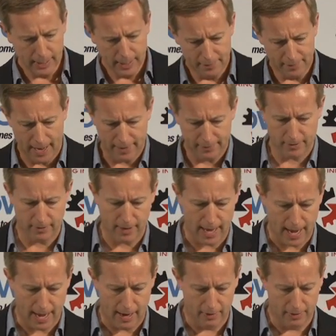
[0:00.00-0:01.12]
The
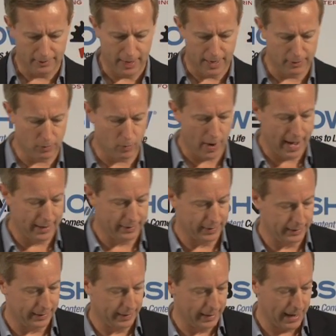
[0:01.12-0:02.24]
other way
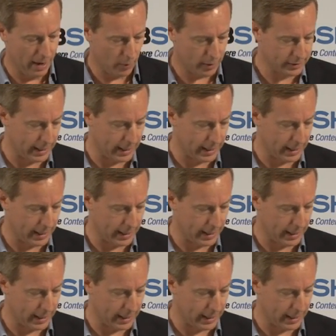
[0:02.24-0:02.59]
that networks